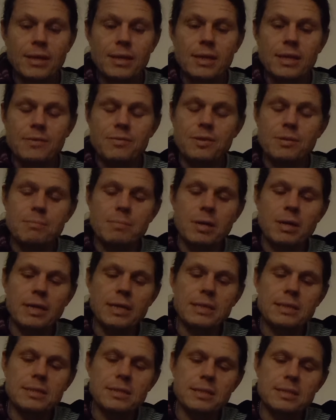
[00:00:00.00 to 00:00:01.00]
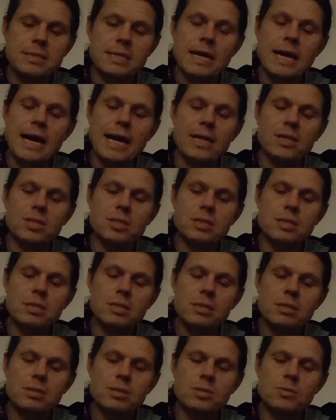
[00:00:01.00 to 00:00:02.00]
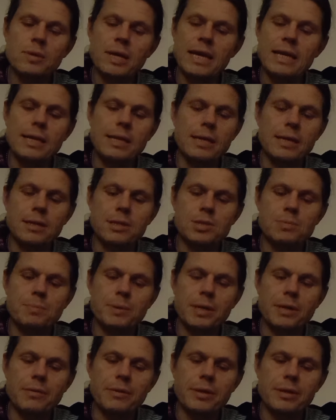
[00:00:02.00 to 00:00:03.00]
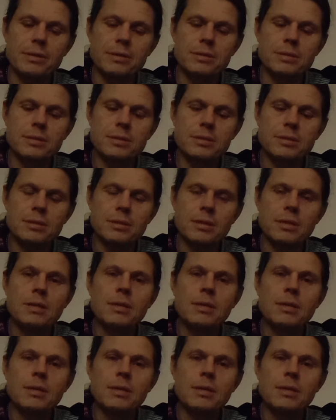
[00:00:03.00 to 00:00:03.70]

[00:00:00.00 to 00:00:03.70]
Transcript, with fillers: If the mind is attached to any experience,